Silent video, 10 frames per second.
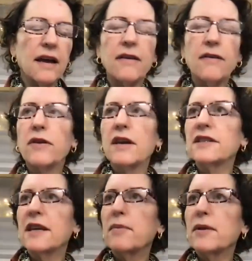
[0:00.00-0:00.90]
the
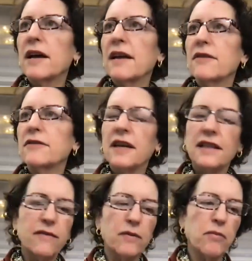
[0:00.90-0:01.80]
example I use, I
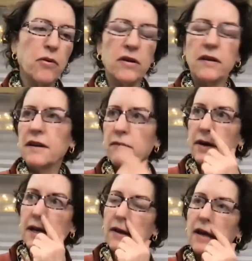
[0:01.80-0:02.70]
live in Portland, and when
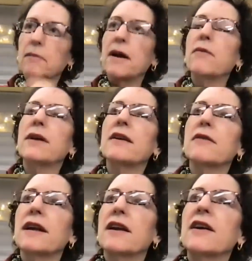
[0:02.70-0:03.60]
I look out my window
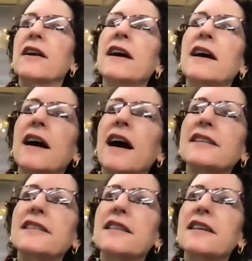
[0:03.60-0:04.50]
here, I
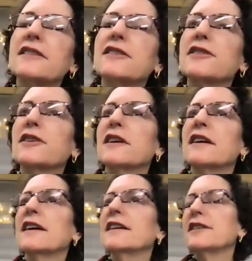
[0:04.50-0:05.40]
see this
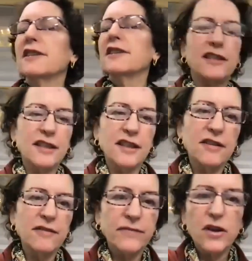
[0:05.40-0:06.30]
idyllic
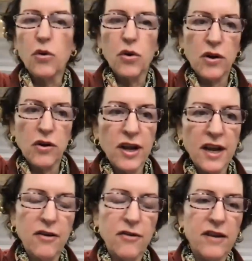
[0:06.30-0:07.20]
little corner
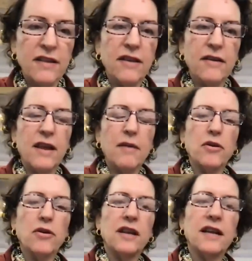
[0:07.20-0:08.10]
here in the
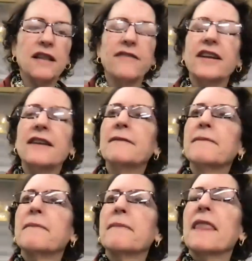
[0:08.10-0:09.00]
neighborhood that I live in.
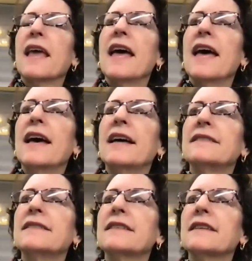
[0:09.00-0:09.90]

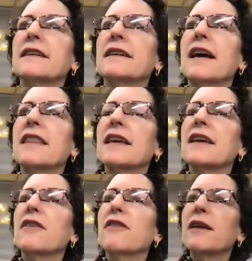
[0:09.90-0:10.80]
And I
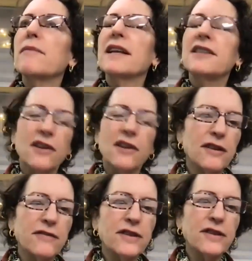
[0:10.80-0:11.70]
think, okay, my daughter
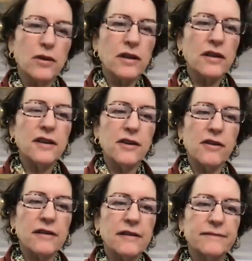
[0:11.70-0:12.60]
lives in Brooklyn, New
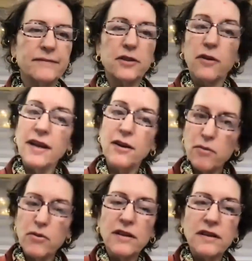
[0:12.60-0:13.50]
York. So I know
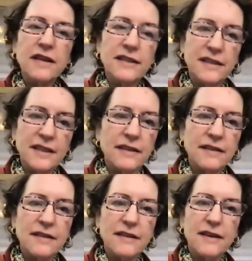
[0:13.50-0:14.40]
Brooklyn
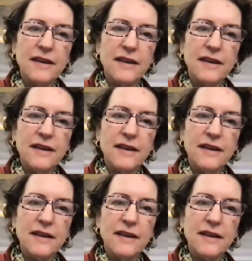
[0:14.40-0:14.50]
exists,